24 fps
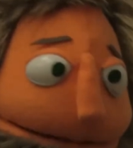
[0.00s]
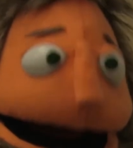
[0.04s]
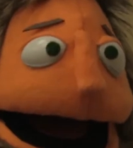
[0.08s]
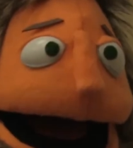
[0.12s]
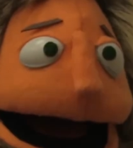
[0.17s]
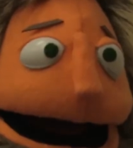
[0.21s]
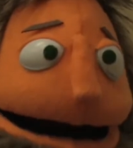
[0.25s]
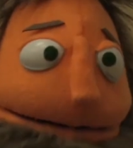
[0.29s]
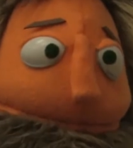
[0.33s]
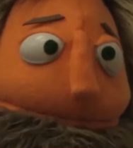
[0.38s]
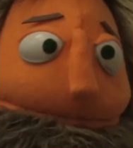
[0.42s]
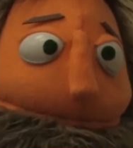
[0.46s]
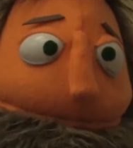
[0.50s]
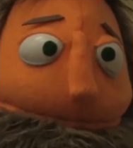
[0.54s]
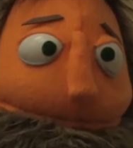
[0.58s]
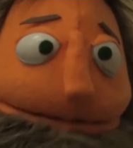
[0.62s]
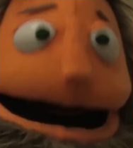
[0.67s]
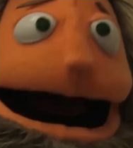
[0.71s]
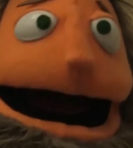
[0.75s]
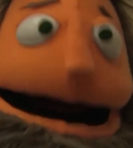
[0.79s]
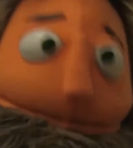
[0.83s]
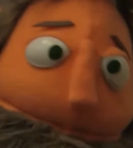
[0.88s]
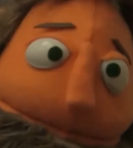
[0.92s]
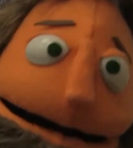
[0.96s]
do.
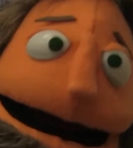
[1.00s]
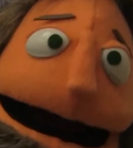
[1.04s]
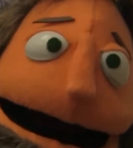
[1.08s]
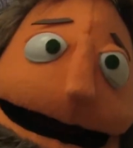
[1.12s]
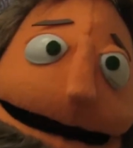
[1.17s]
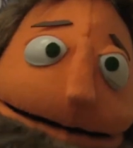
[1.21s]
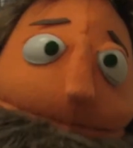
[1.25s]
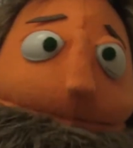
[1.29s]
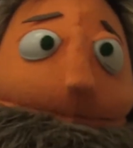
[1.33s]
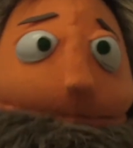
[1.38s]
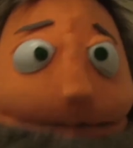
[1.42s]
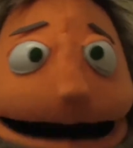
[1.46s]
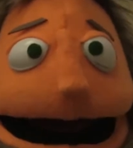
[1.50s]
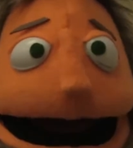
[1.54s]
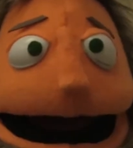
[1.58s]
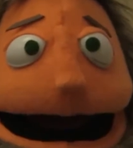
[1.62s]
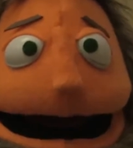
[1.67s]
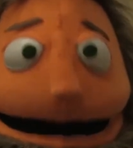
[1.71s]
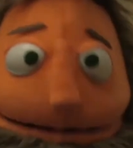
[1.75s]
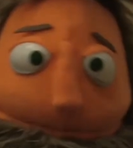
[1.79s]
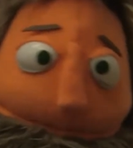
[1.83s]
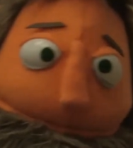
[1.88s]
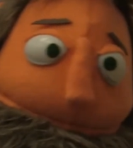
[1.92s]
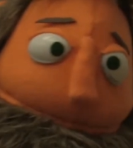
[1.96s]
I'm divorced,
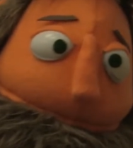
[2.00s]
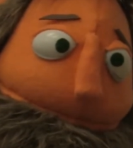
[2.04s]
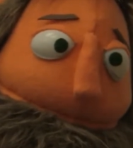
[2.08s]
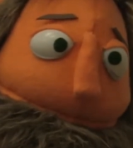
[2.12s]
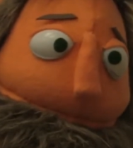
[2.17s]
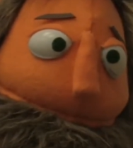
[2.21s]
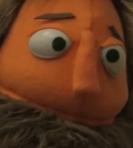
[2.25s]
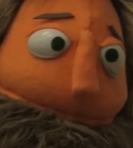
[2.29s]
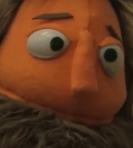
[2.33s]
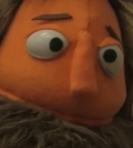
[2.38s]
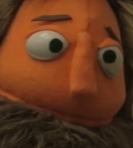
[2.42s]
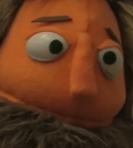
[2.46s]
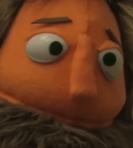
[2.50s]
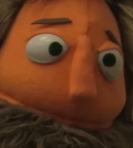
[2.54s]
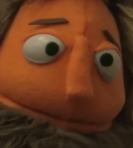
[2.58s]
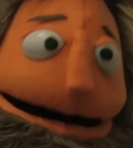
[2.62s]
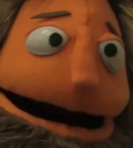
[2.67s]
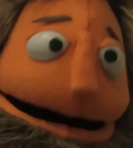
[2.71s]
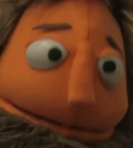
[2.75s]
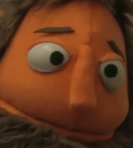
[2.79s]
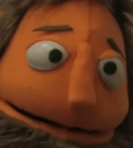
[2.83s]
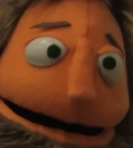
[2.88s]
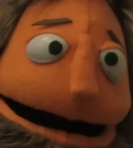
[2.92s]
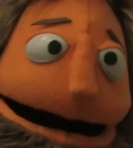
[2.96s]
single,
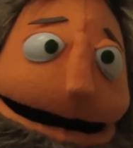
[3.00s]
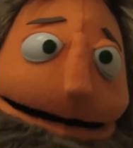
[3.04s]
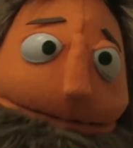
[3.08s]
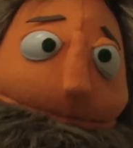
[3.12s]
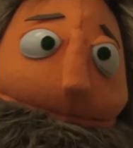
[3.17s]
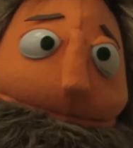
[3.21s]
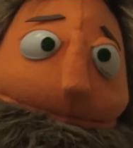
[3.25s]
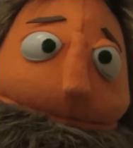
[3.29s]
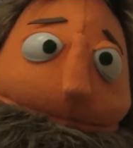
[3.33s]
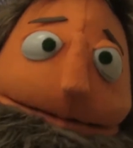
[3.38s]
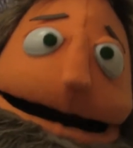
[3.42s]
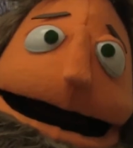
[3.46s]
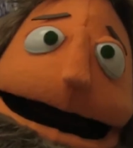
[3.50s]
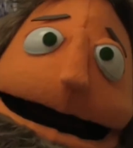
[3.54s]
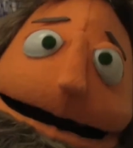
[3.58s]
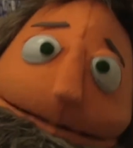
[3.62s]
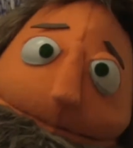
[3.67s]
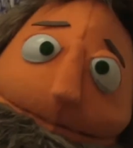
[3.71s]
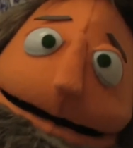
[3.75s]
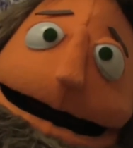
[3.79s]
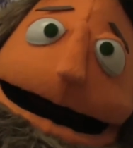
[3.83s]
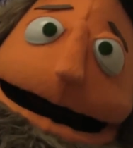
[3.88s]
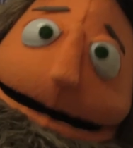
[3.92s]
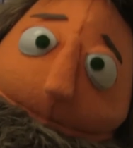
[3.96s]
mostly. and
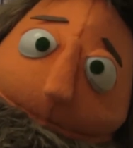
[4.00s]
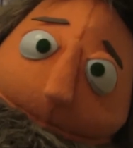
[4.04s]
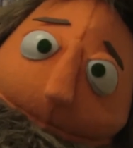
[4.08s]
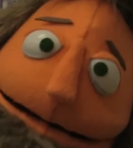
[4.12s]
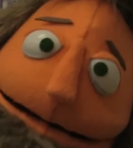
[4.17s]
sometimes